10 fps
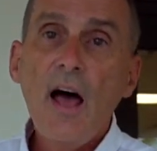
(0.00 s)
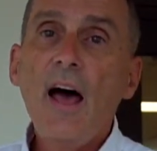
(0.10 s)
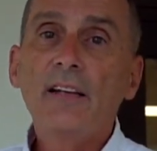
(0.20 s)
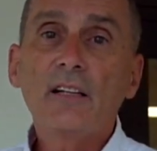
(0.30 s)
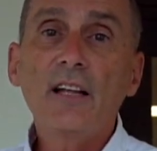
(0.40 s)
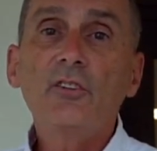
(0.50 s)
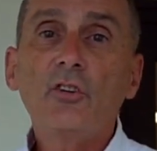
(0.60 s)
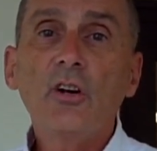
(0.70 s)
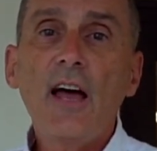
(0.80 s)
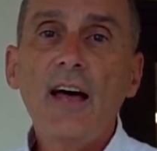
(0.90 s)
and cleanse
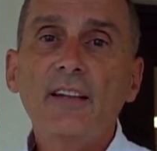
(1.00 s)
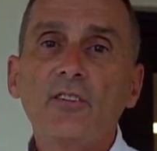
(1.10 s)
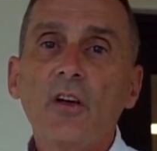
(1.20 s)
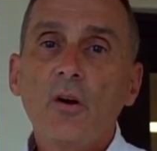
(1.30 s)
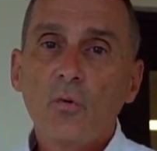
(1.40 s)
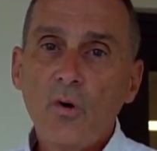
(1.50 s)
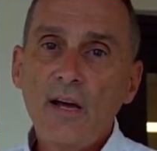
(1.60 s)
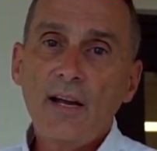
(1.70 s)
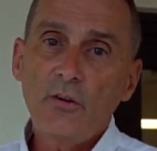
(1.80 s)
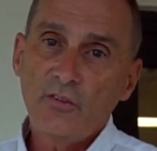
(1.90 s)
your hands
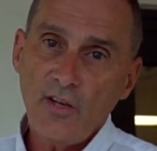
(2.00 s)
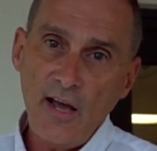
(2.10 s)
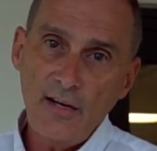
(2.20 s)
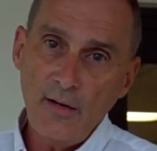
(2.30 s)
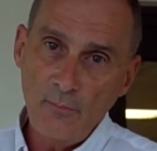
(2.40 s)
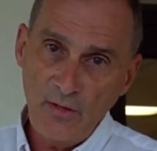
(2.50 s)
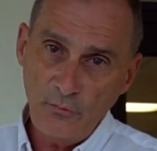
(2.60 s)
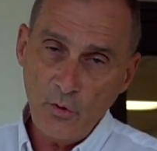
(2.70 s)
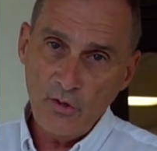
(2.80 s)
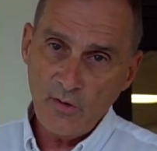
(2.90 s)
right outside
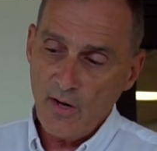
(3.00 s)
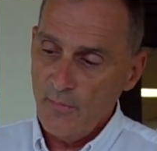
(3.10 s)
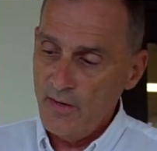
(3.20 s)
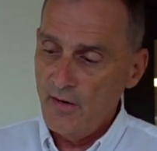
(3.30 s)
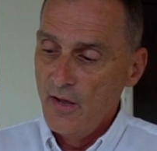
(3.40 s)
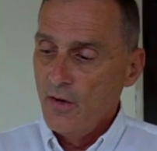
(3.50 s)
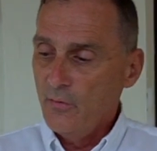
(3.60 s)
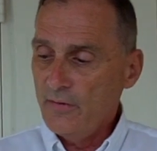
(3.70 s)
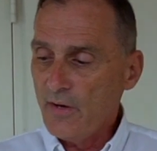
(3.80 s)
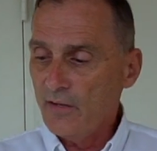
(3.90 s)
before you come in.
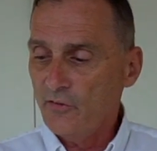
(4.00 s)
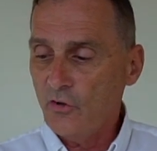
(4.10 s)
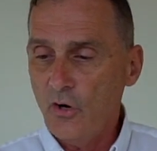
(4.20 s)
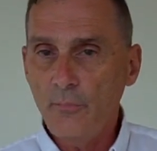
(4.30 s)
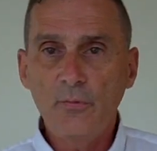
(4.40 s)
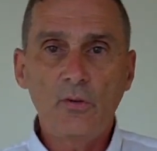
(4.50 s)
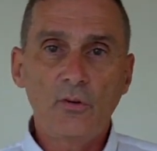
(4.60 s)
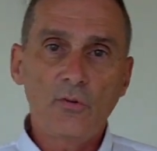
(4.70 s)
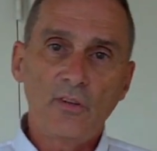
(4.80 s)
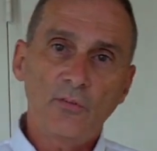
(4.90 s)
We've got soap, you
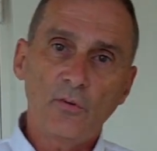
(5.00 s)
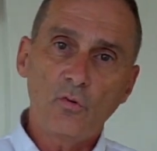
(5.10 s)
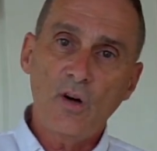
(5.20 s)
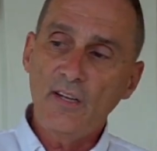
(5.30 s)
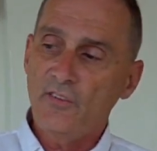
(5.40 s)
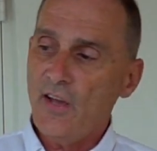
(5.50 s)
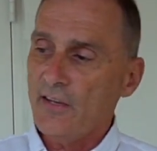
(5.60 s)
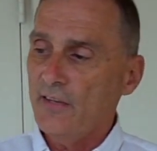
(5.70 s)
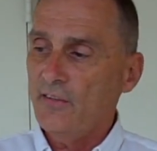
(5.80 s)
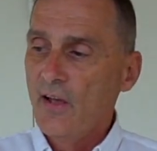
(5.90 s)
do this for 20
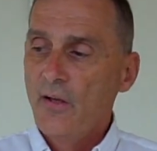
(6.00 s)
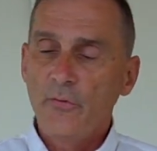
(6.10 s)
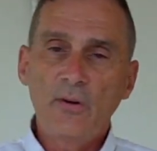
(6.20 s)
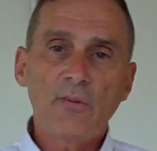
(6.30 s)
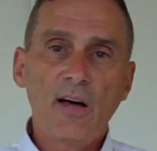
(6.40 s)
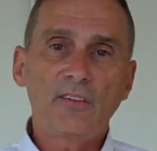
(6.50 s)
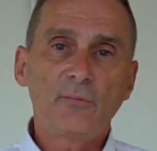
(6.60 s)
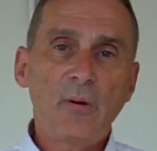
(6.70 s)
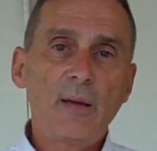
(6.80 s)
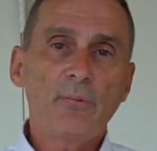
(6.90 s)
seconds. We've got
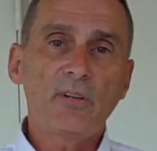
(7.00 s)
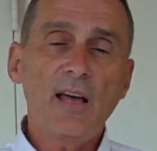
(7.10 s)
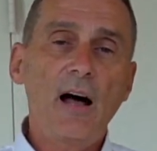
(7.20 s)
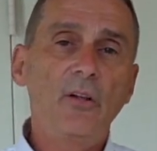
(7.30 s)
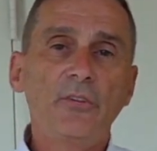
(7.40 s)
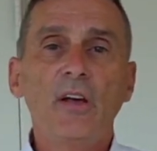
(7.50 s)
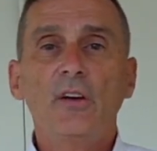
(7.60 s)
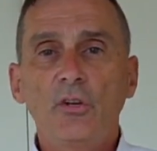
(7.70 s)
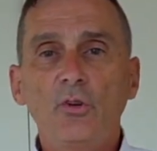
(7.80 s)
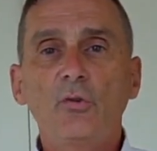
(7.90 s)
paper towels,
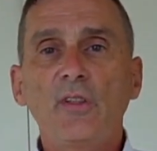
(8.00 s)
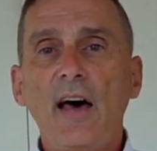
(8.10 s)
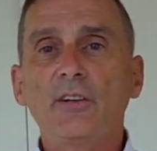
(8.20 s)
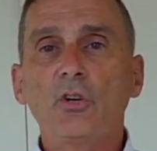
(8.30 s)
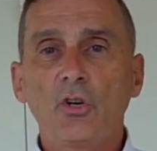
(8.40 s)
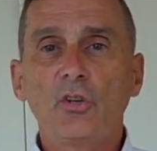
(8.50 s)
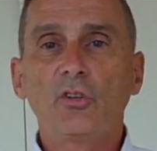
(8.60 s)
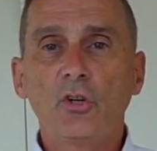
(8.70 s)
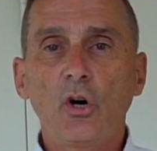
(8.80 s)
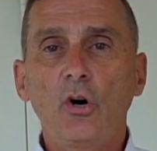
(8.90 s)
you do that, you're good
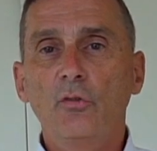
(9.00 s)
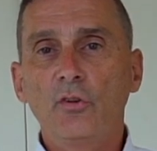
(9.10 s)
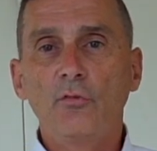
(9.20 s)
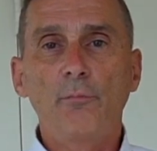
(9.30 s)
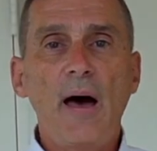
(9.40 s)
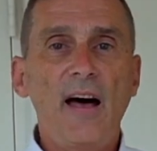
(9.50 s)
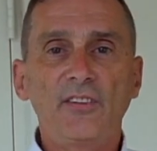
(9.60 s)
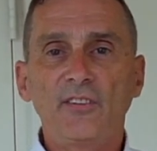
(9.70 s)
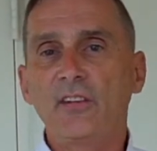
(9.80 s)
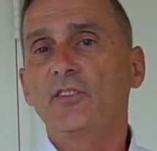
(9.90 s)
to go. You've
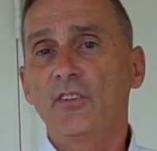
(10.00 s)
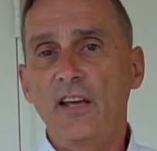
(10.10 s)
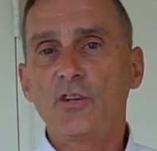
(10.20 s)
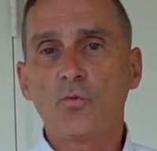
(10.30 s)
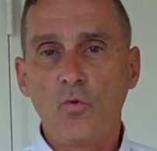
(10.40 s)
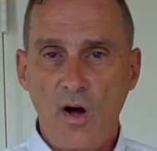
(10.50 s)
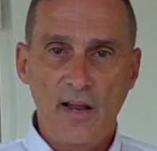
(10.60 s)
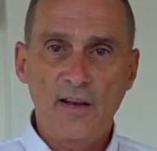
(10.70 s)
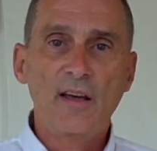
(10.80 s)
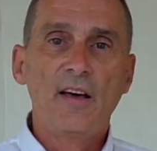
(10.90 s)
passed stage 1
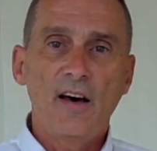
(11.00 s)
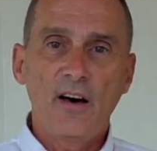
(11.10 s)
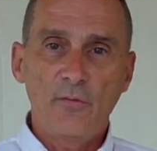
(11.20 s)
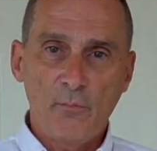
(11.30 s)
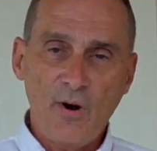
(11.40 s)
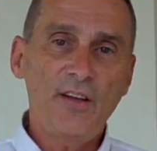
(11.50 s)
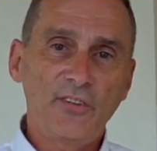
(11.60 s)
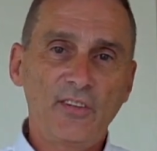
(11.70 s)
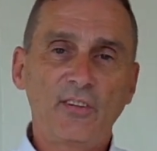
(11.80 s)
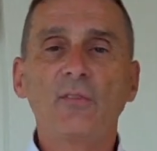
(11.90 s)
of the
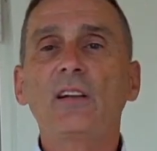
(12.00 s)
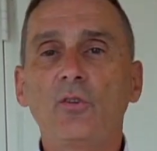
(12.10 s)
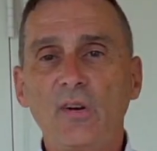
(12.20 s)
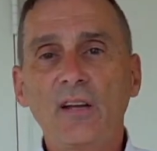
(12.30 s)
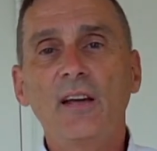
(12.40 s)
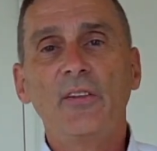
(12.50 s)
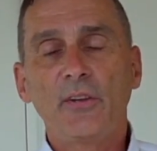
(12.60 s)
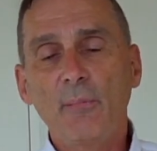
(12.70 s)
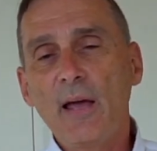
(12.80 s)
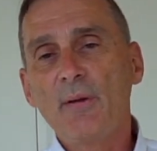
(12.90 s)
process of entry
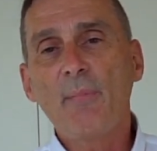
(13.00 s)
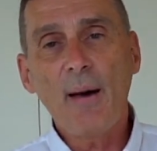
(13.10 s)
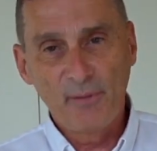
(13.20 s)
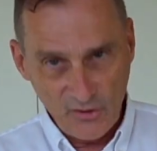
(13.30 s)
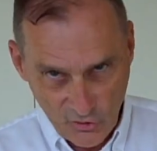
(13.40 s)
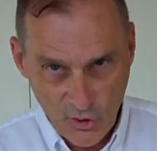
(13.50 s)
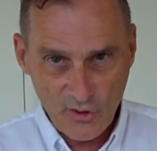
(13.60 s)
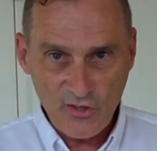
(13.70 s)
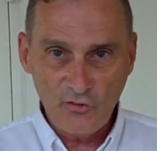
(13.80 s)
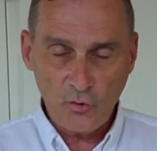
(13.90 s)
to Miami Baptist Church and